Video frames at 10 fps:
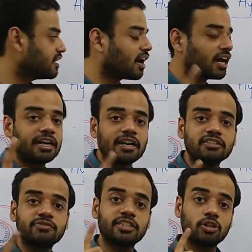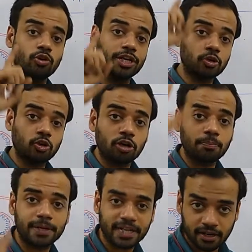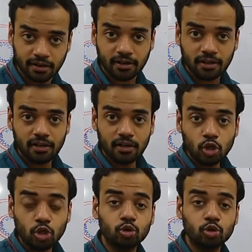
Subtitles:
arteries which are going to your brain,